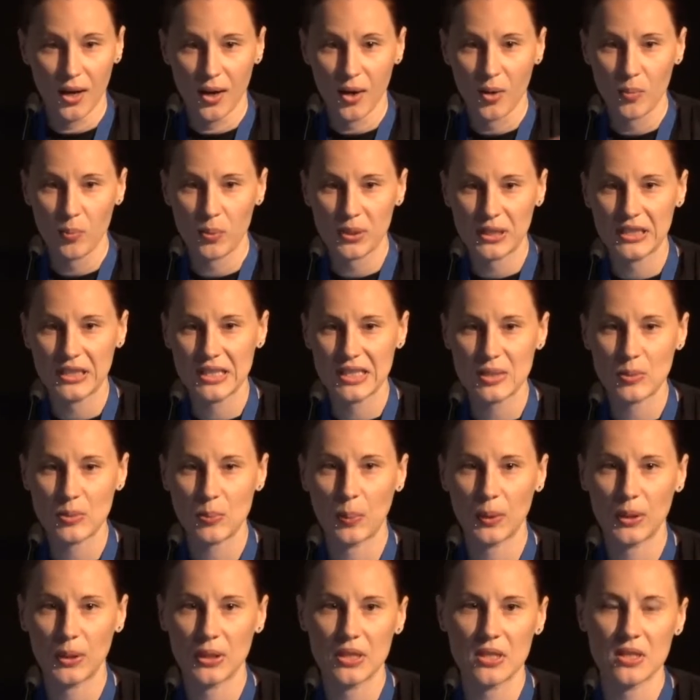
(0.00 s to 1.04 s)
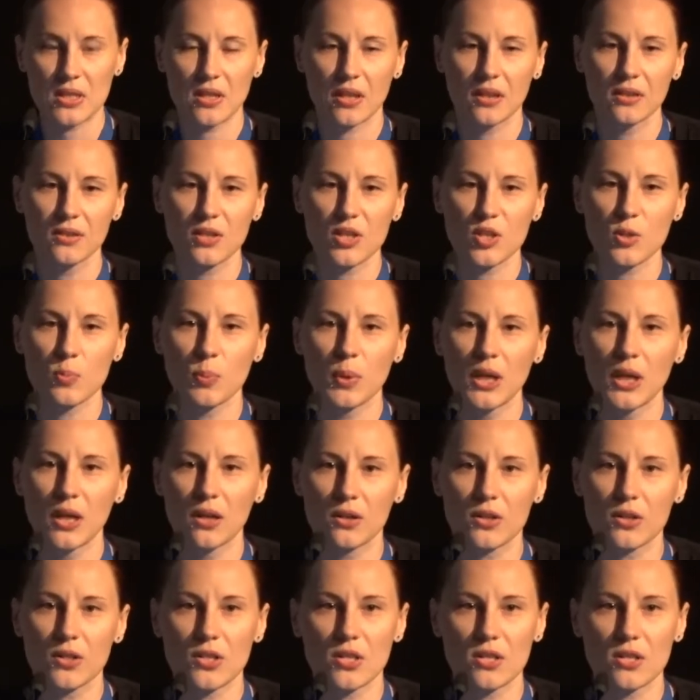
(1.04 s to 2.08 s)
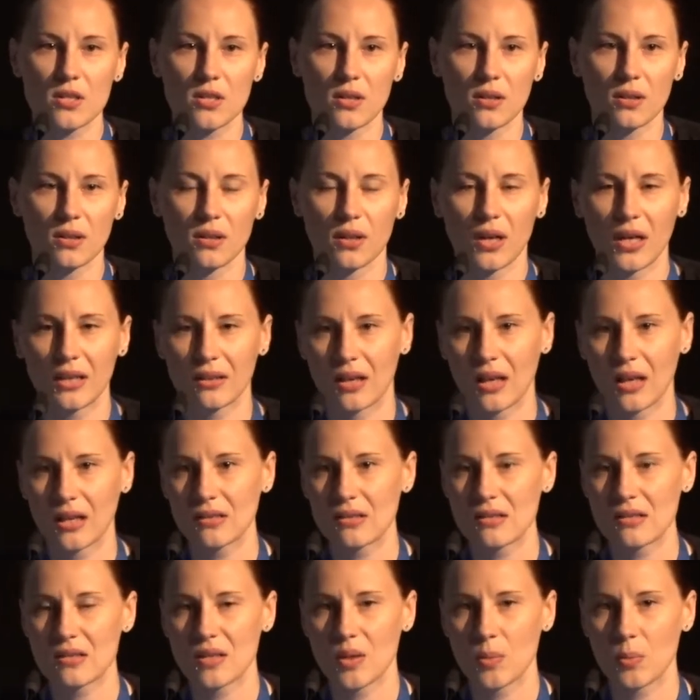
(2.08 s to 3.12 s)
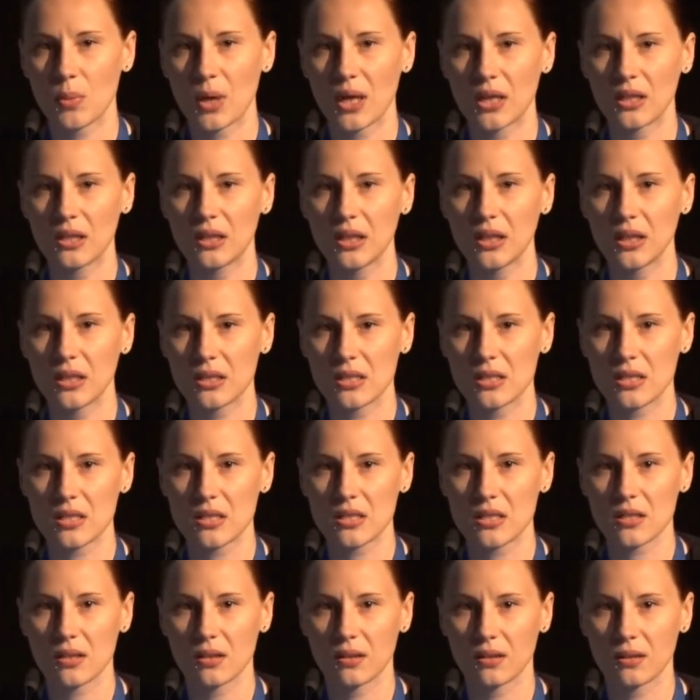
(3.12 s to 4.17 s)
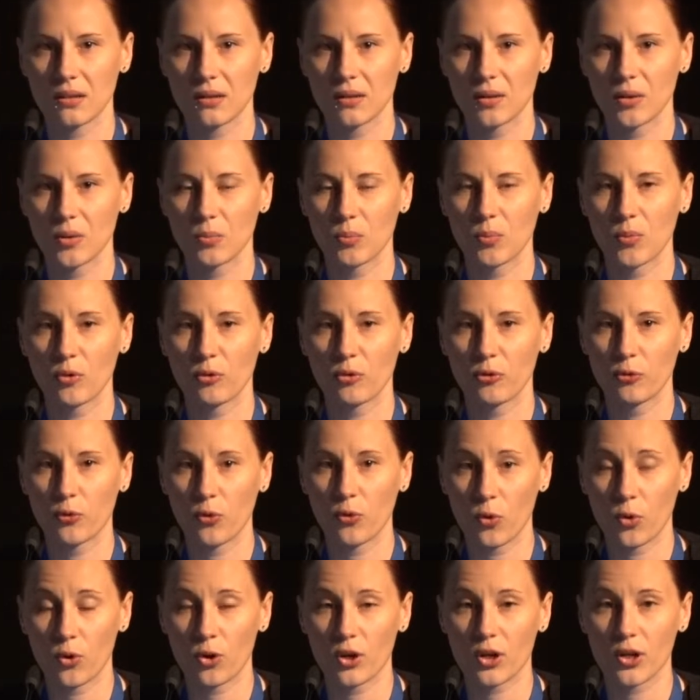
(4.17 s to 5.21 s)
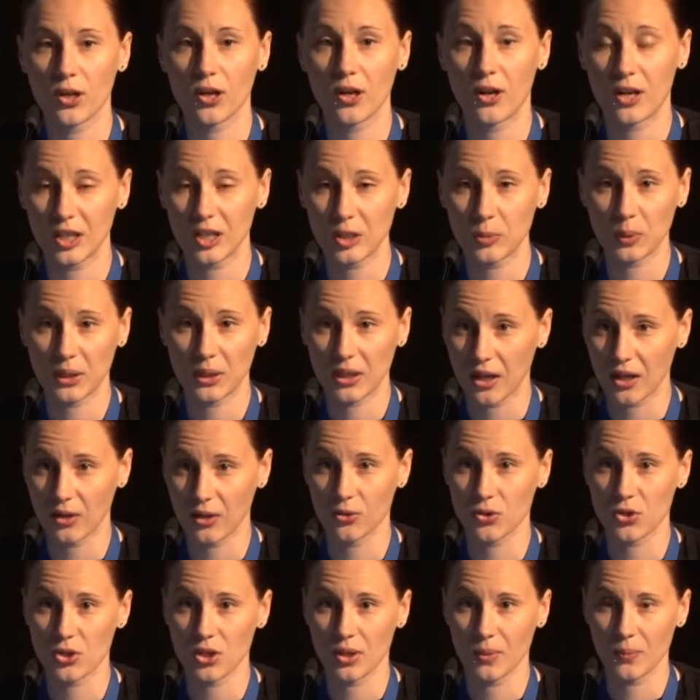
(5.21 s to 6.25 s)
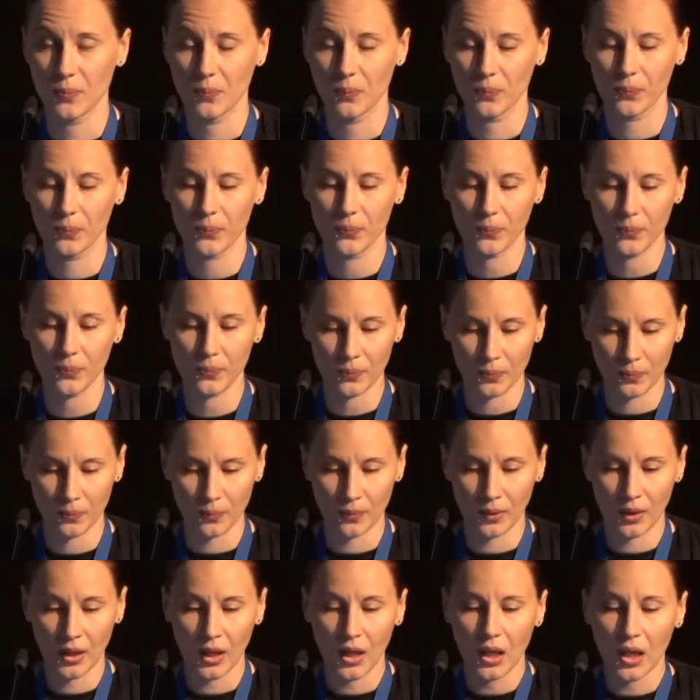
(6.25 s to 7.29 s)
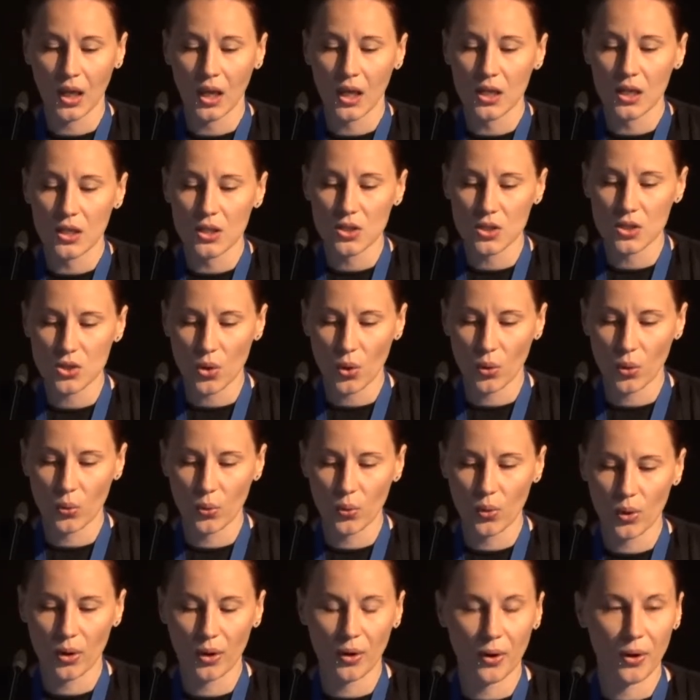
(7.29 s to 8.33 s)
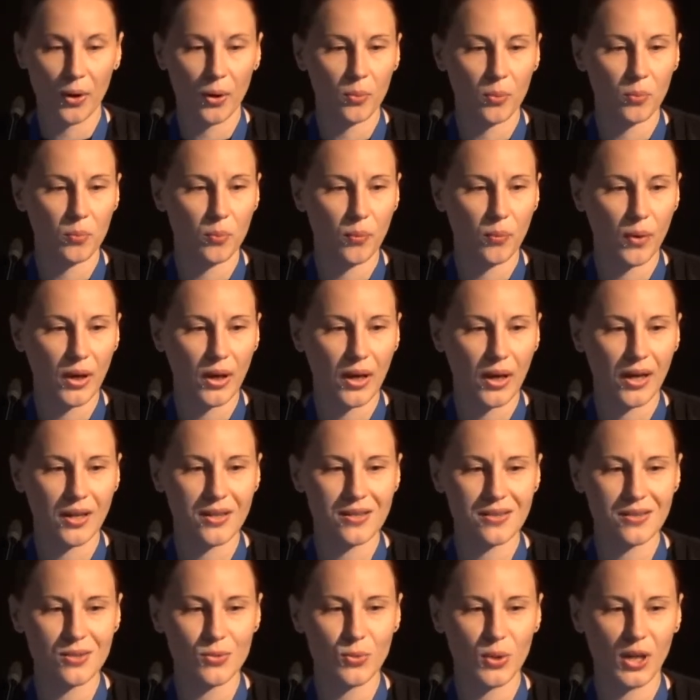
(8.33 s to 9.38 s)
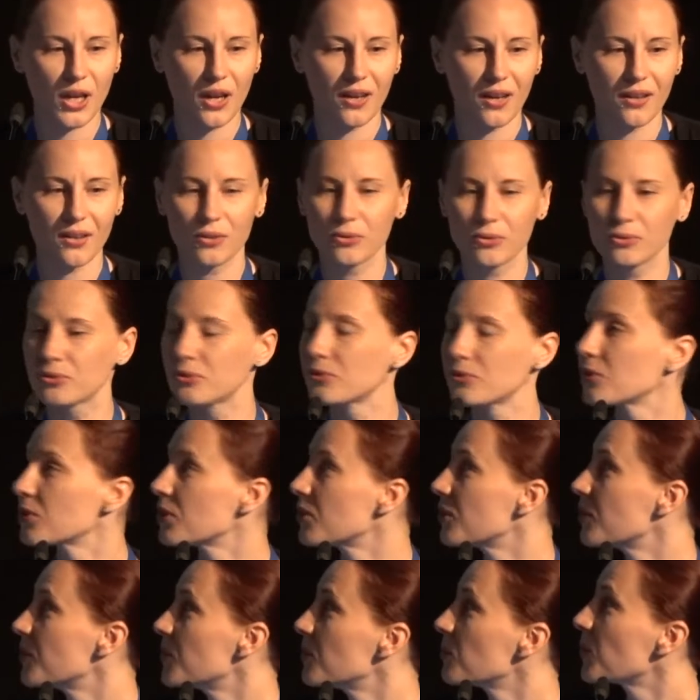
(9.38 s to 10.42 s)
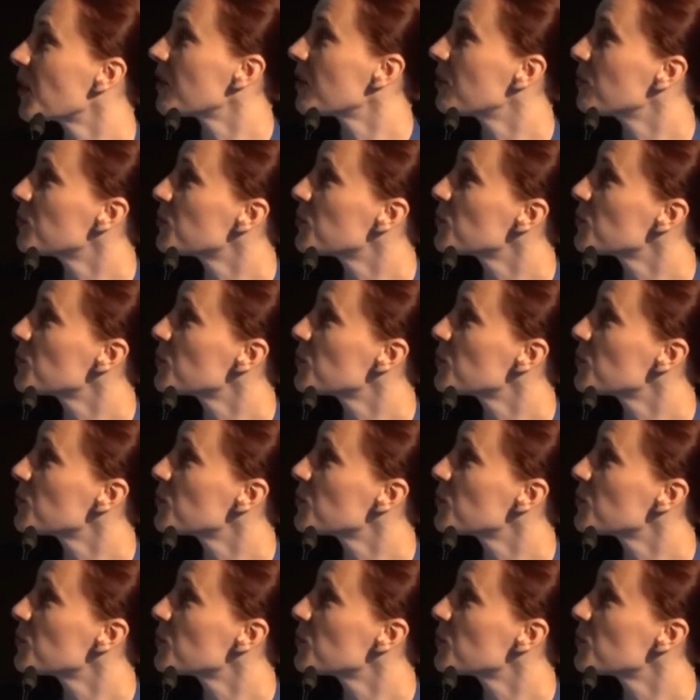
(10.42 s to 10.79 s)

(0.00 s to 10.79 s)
participants, other speakers, and get some ideas for art pedagogy. So as we kind of you